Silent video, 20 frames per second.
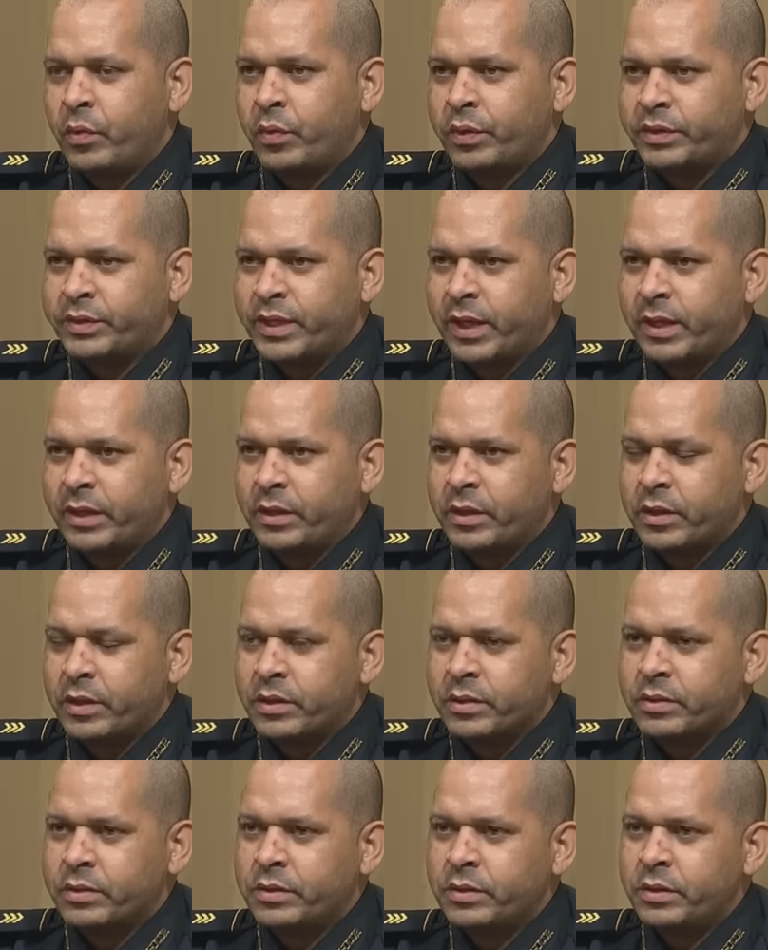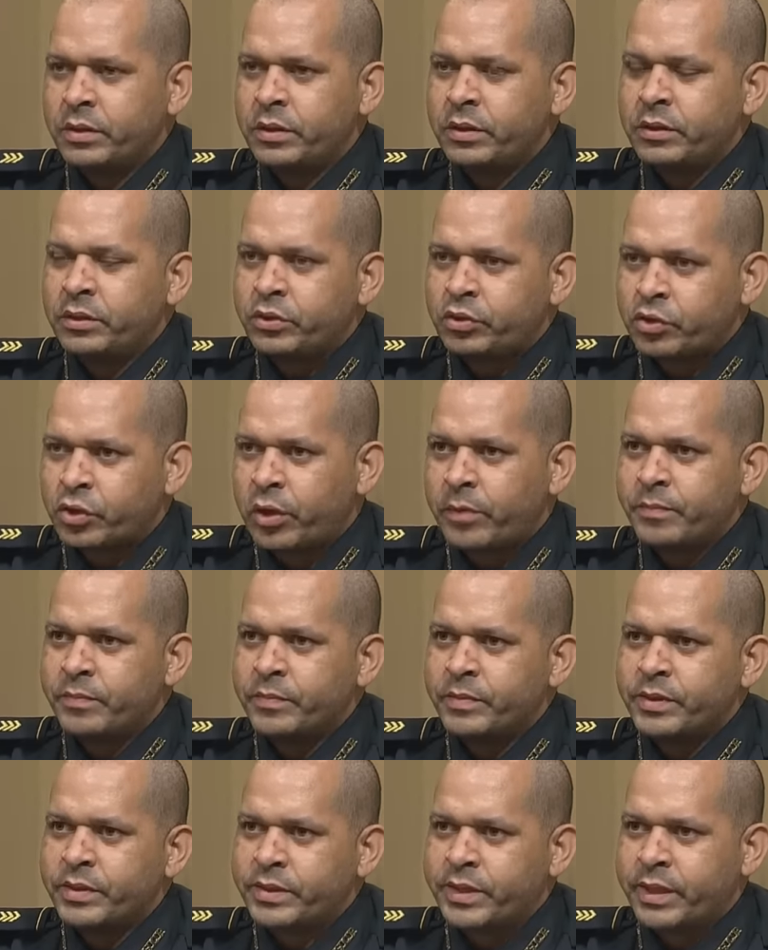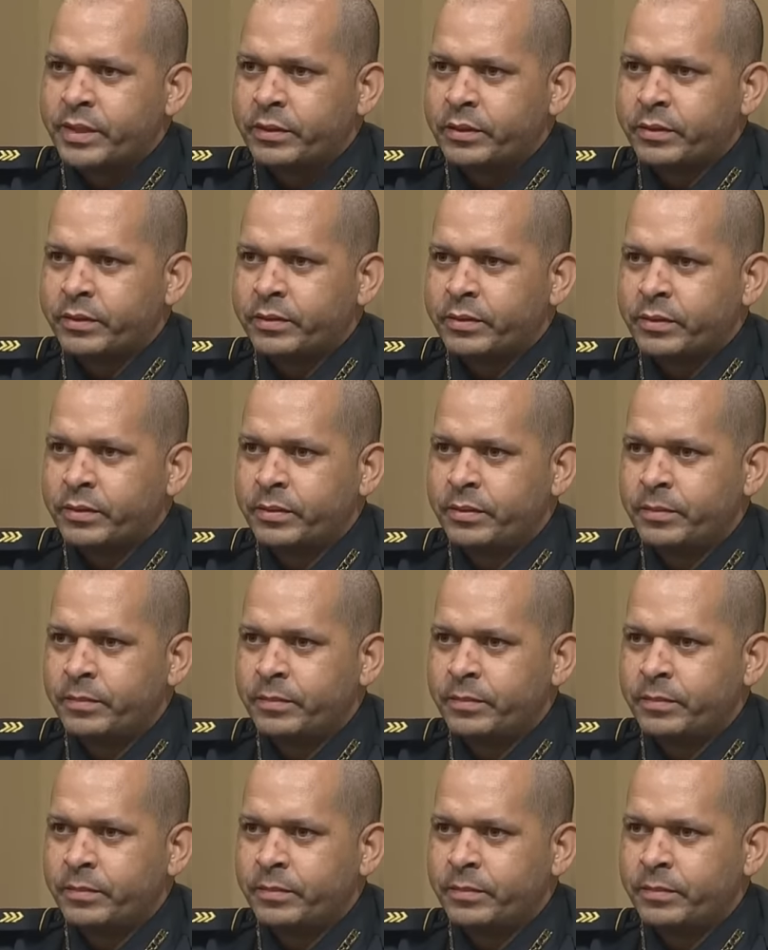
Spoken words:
were telling us Trump sent us.